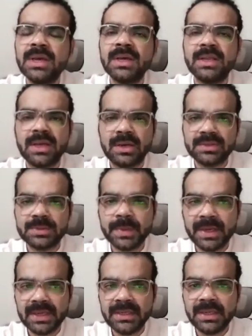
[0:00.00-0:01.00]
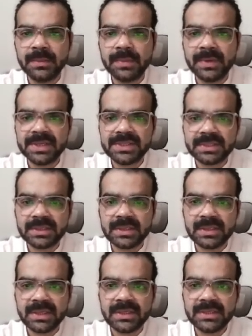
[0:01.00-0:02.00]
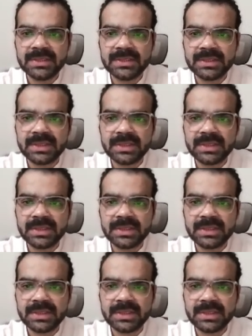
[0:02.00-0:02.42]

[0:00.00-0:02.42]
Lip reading: Now, spinal decompression is,